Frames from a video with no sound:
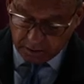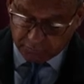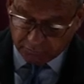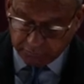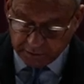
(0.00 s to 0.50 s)

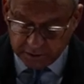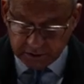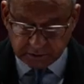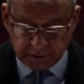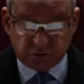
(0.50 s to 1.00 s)
the
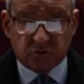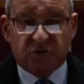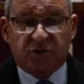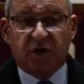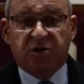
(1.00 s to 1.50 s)
fearlessness to
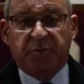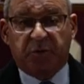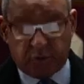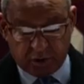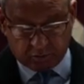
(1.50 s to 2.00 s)
judge
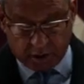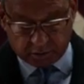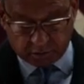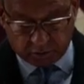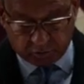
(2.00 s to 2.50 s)
between
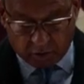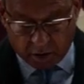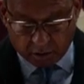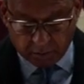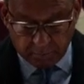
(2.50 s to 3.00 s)
right and
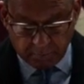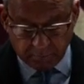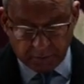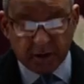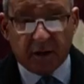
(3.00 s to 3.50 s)
wrong,
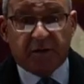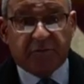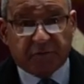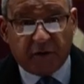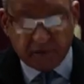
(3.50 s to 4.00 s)

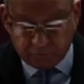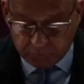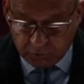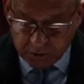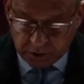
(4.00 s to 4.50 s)
the
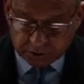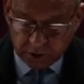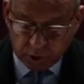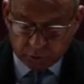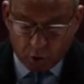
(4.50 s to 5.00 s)
faithfulness
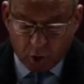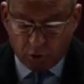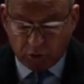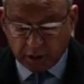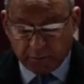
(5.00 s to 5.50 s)
to
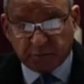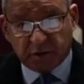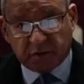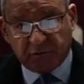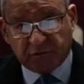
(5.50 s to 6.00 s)
hold up
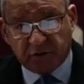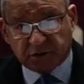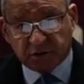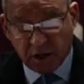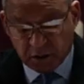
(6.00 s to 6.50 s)
the
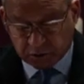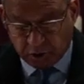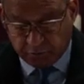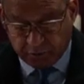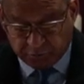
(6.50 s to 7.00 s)
difference
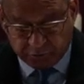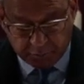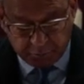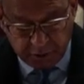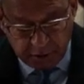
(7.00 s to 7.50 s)
so that the
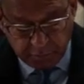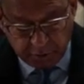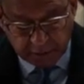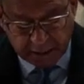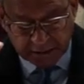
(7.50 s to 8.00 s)

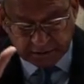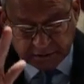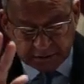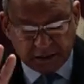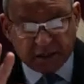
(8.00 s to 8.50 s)
people can
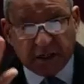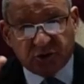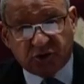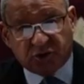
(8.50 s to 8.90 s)
see and